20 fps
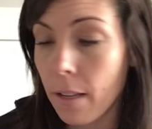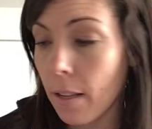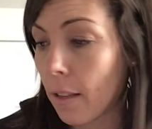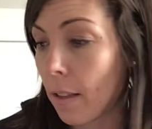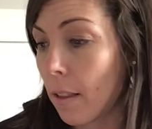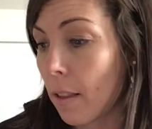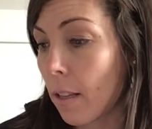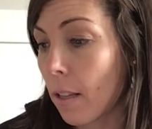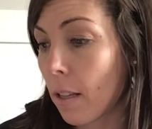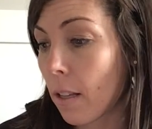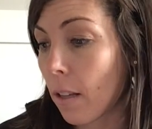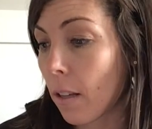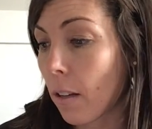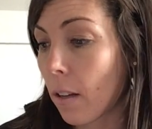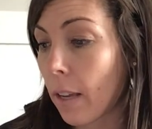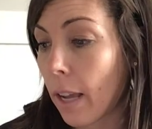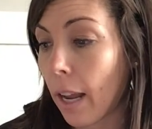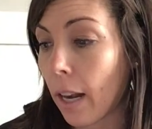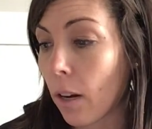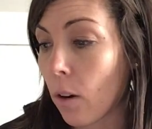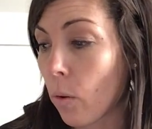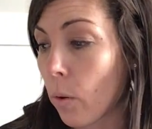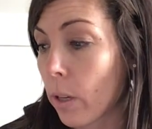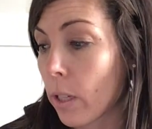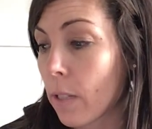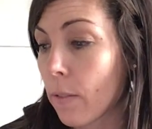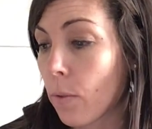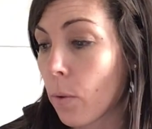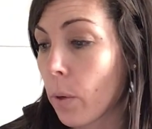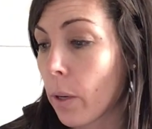and the
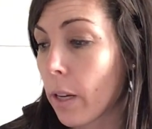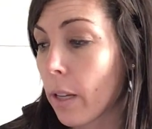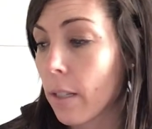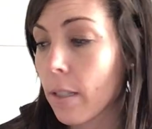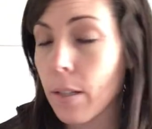categories for you.